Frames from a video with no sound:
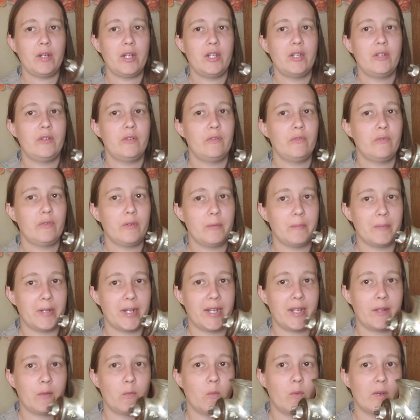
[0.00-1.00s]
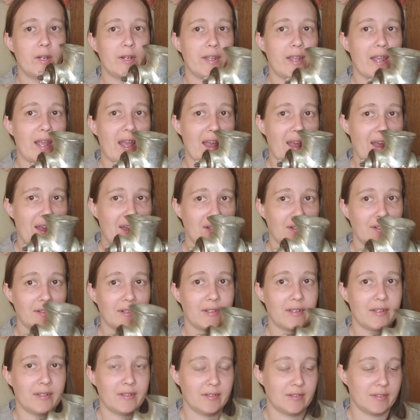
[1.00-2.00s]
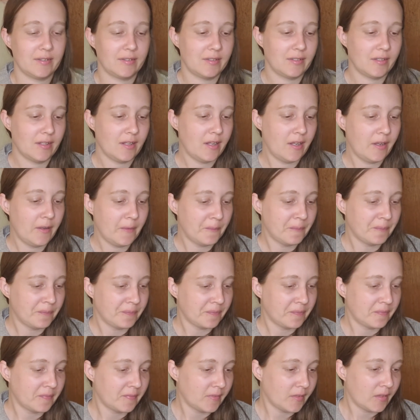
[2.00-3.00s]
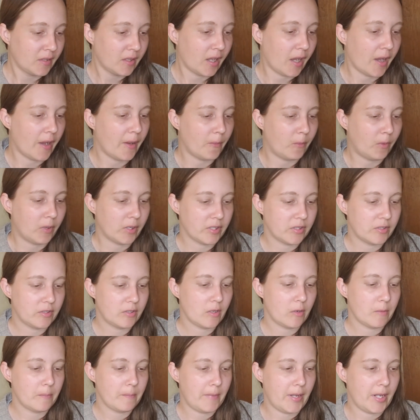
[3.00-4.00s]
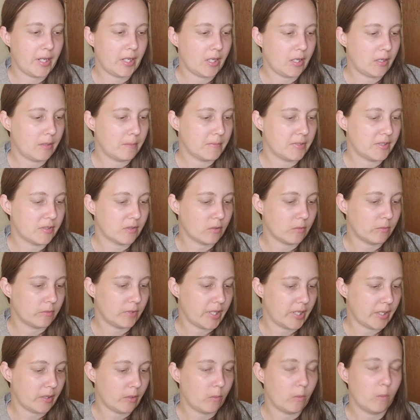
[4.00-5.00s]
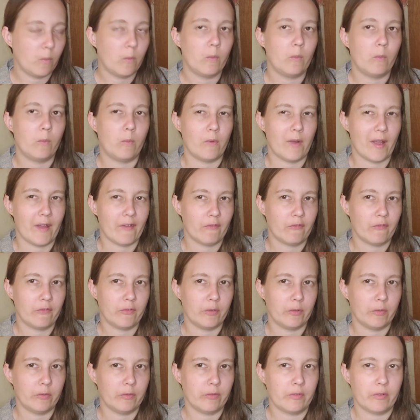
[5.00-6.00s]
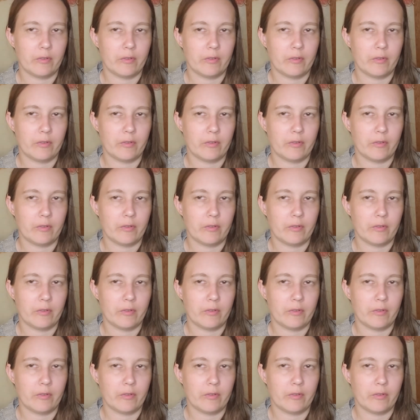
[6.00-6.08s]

to do for my one cat because I want to start making him his own like wet food.